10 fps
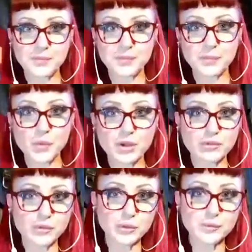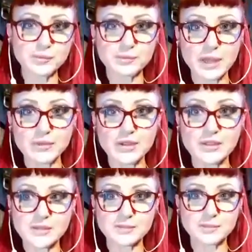Wonderful. Love
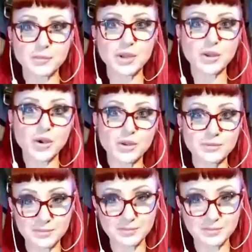it. Bring it on.